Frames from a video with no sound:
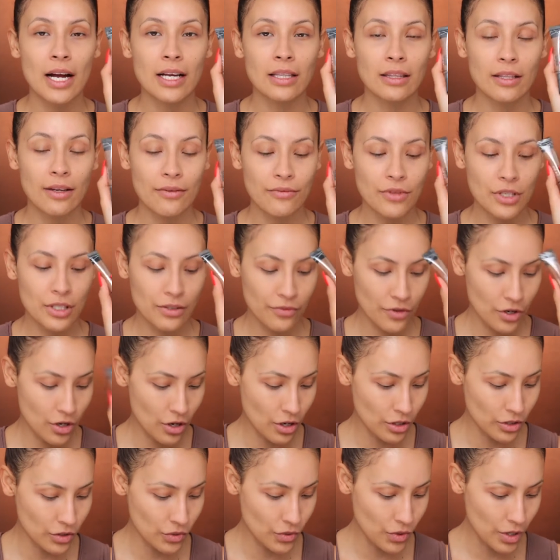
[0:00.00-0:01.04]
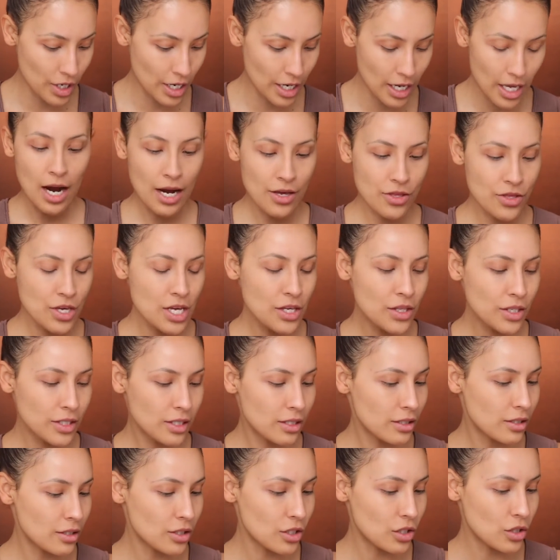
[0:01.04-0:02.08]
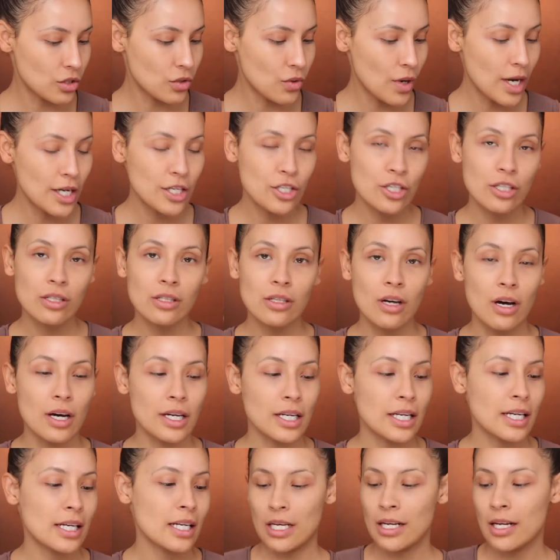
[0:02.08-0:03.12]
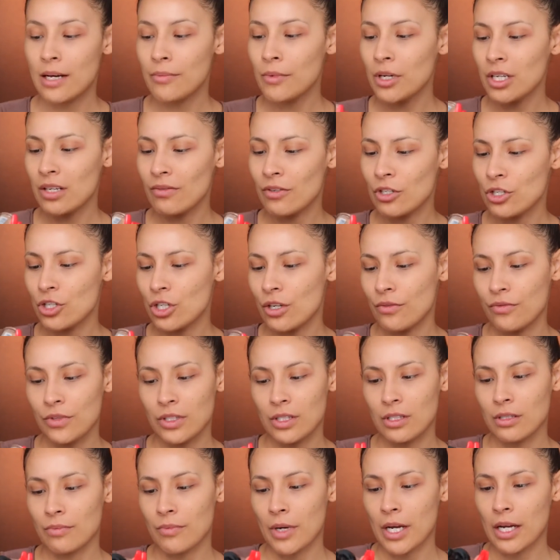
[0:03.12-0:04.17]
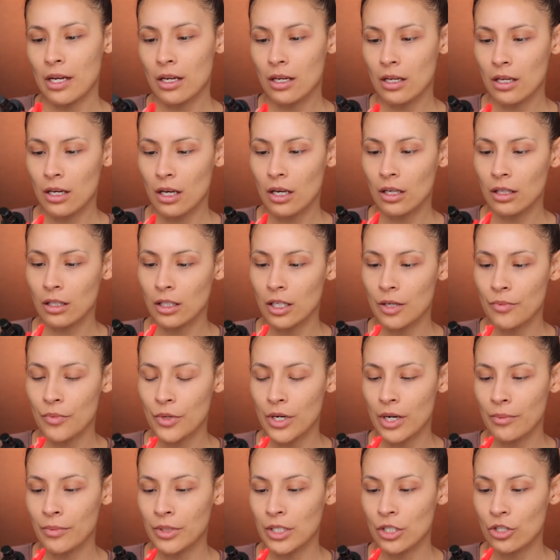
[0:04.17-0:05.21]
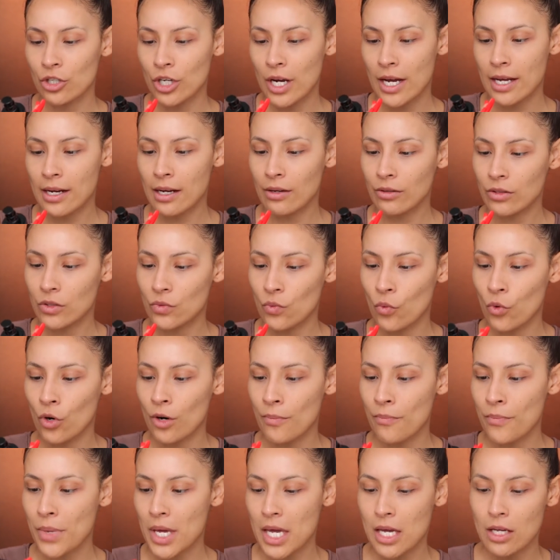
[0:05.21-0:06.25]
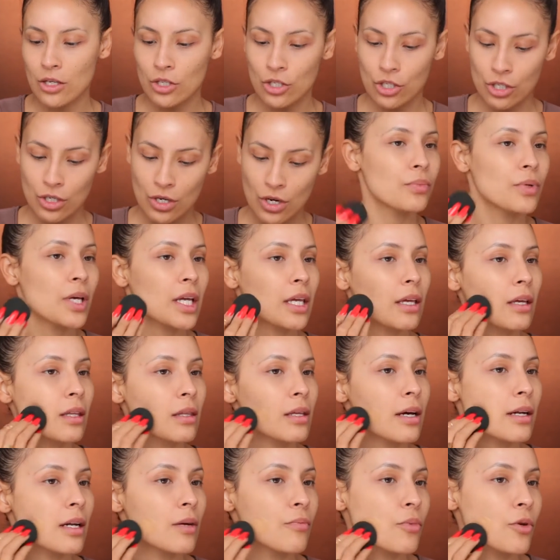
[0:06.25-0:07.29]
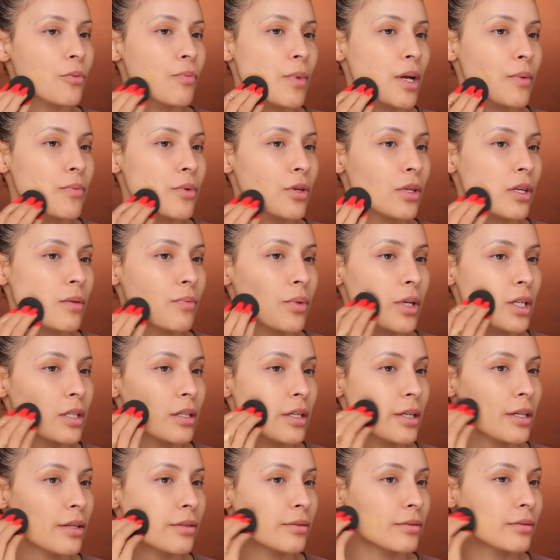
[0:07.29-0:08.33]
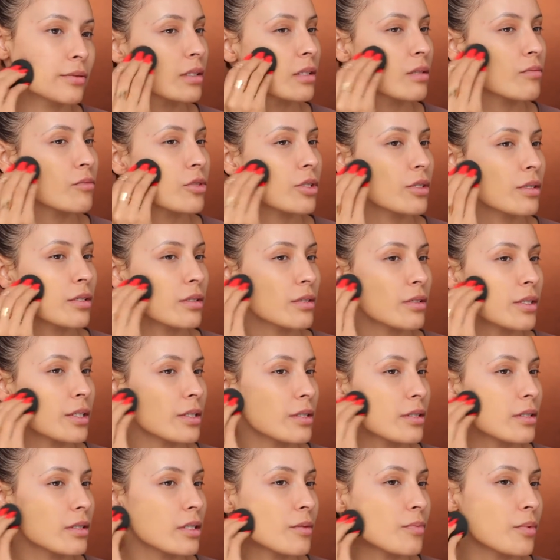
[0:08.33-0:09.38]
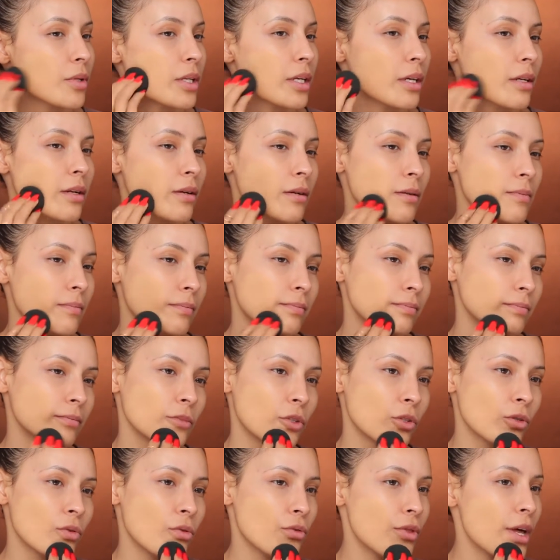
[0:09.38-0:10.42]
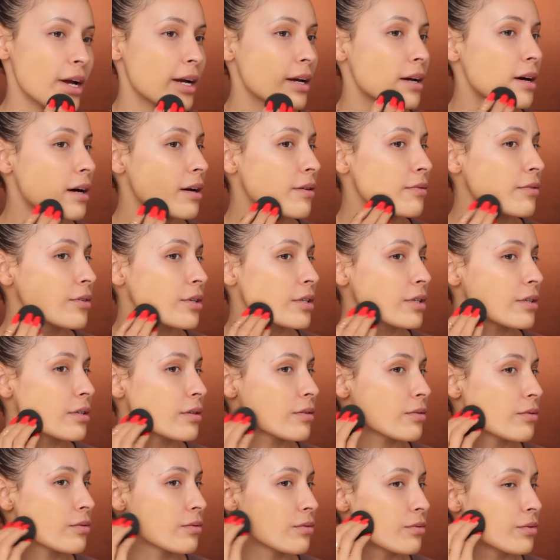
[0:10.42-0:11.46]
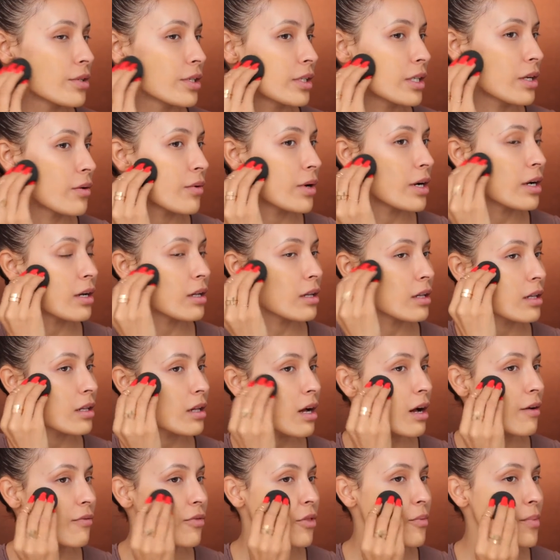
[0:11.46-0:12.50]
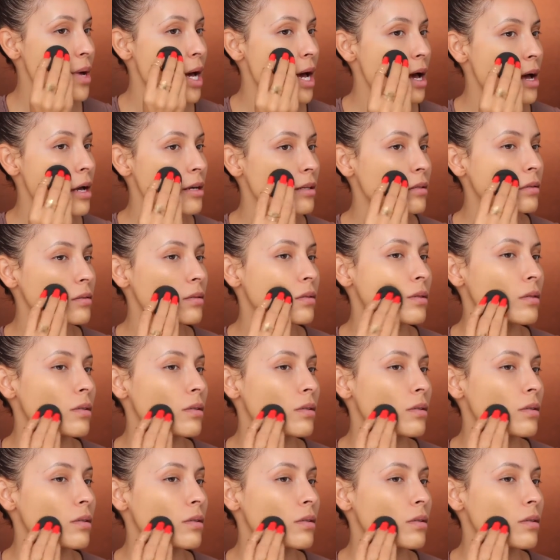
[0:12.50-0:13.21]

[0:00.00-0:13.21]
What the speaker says: I love these for contouring. I think this is new. I just got it, and I'm not even sure if this is my color, but I'm going to try it out. It's warm beige. Picking that up with my beauty blender, and I'm just going to start stippling it on. Ooh, that covered really well off the bat.